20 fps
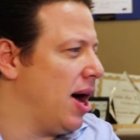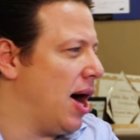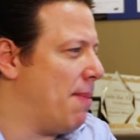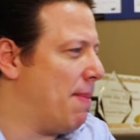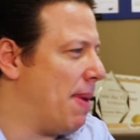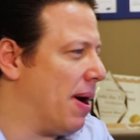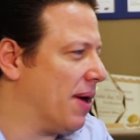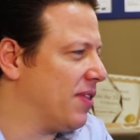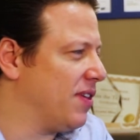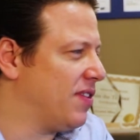
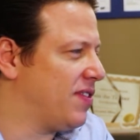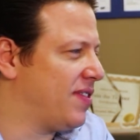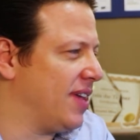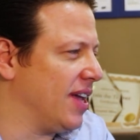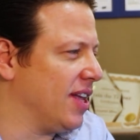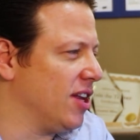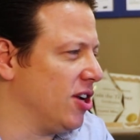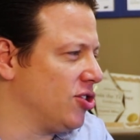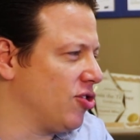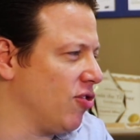Among the
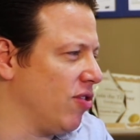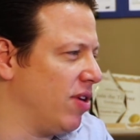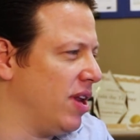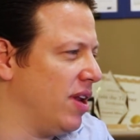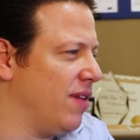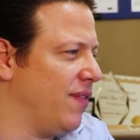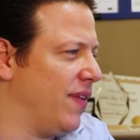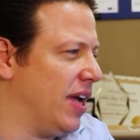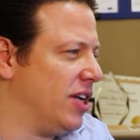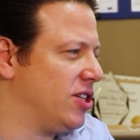signature
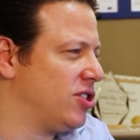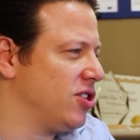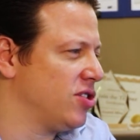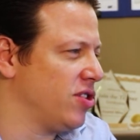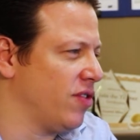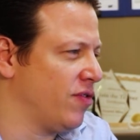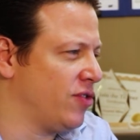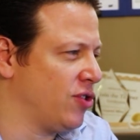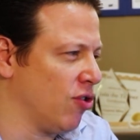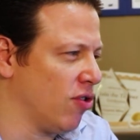
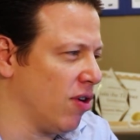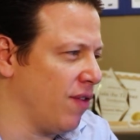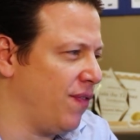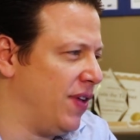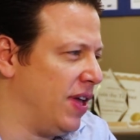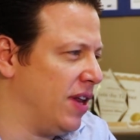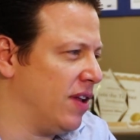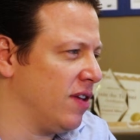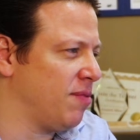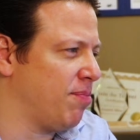innovations of
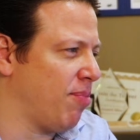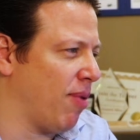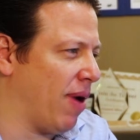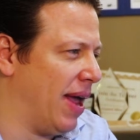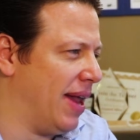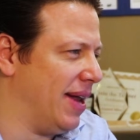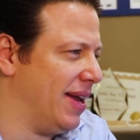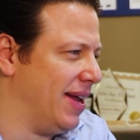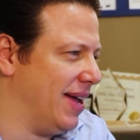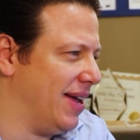Sugarfina's
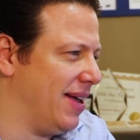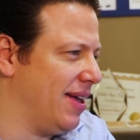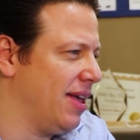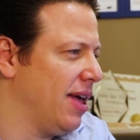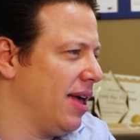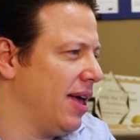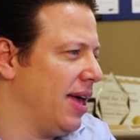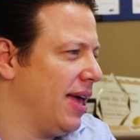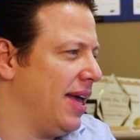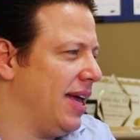branding
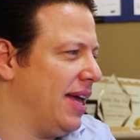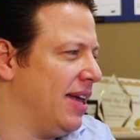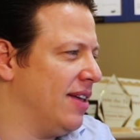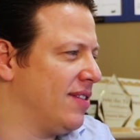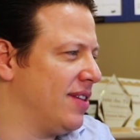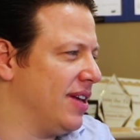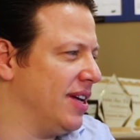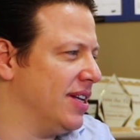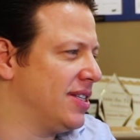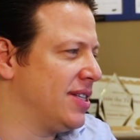
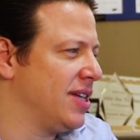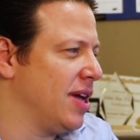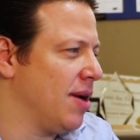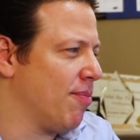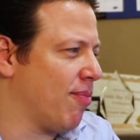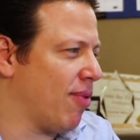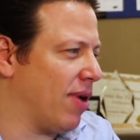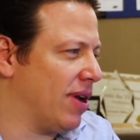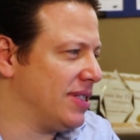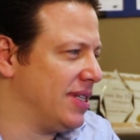is its
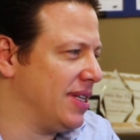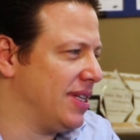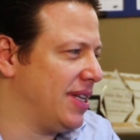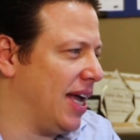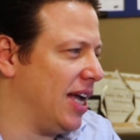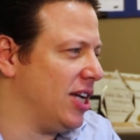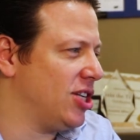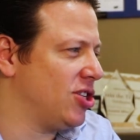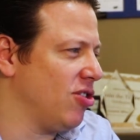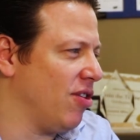
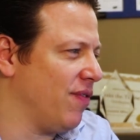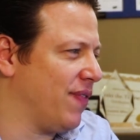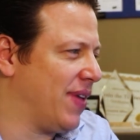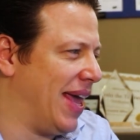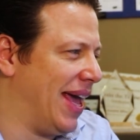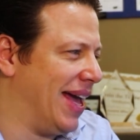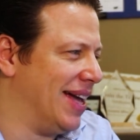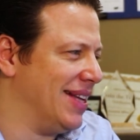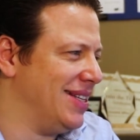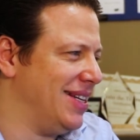presentation of
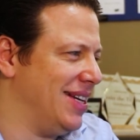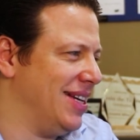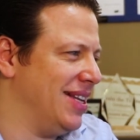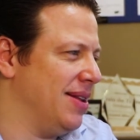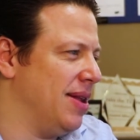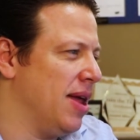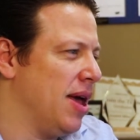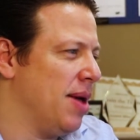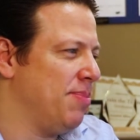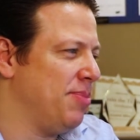candy
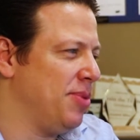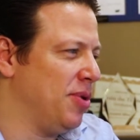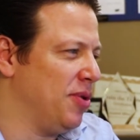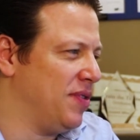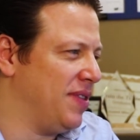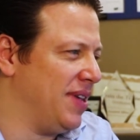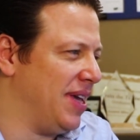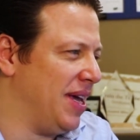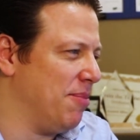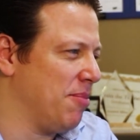in
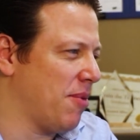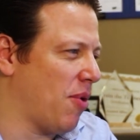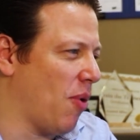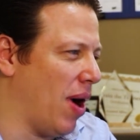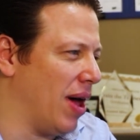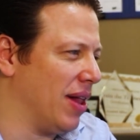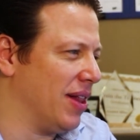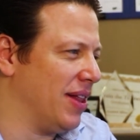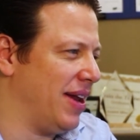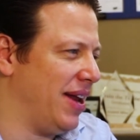museum
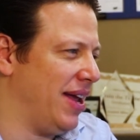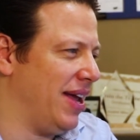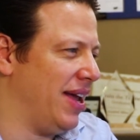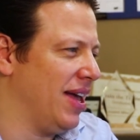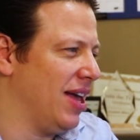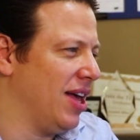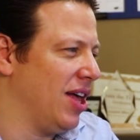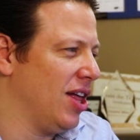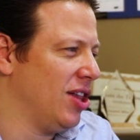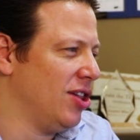
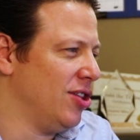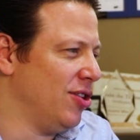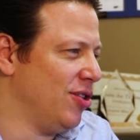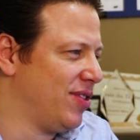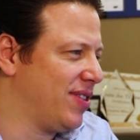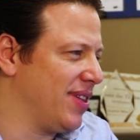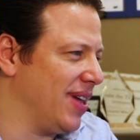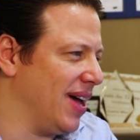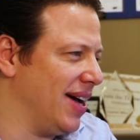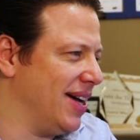quality
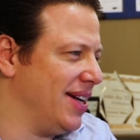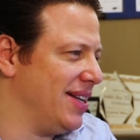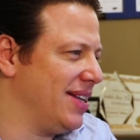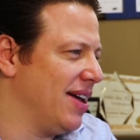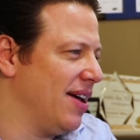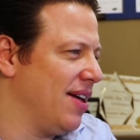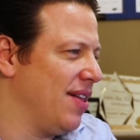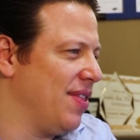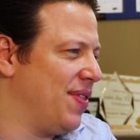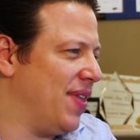lucite
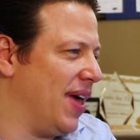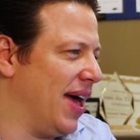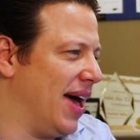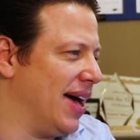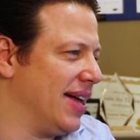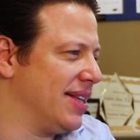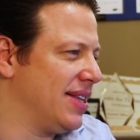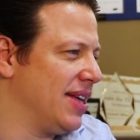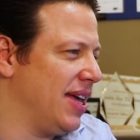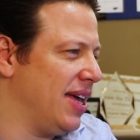
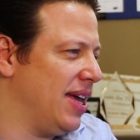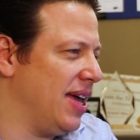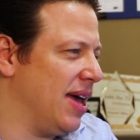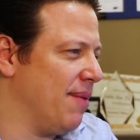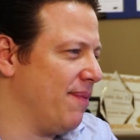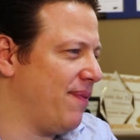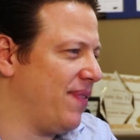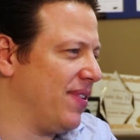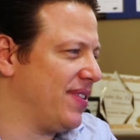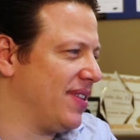that
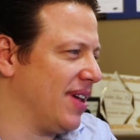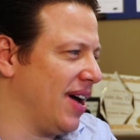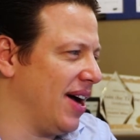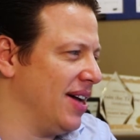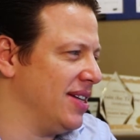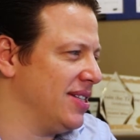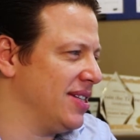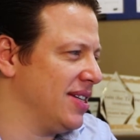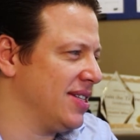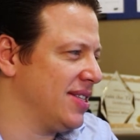
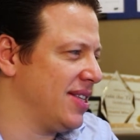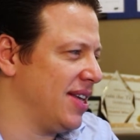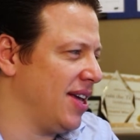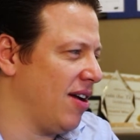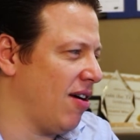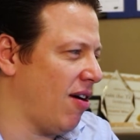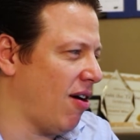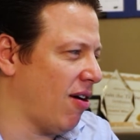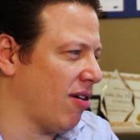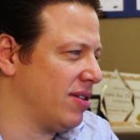emphasizes
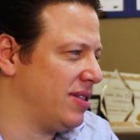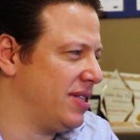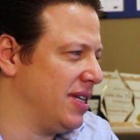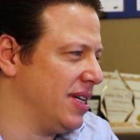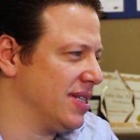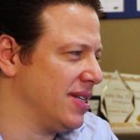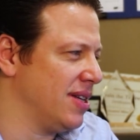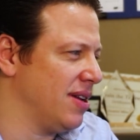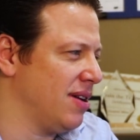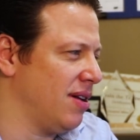the
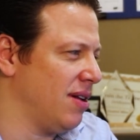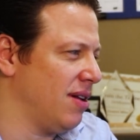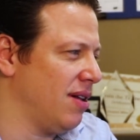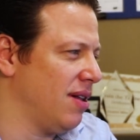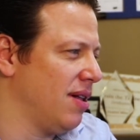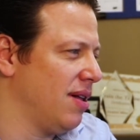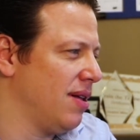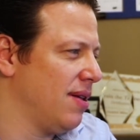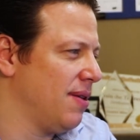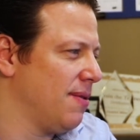
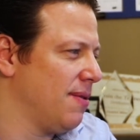artisanal